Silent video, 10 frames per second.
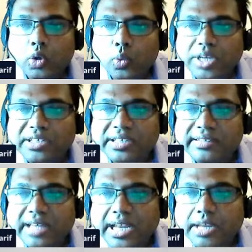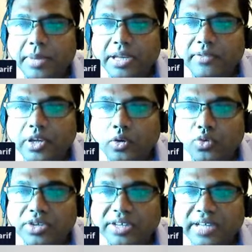Wages, salary, benefit,
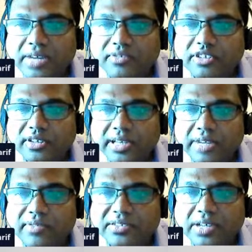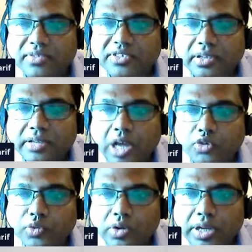goods and services, labor, services,
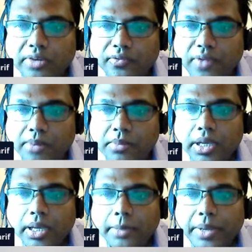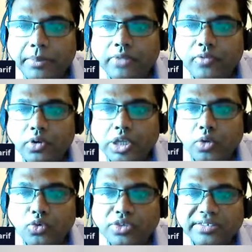household and farm, payment for the
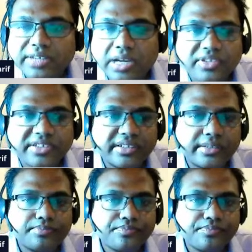goods and services.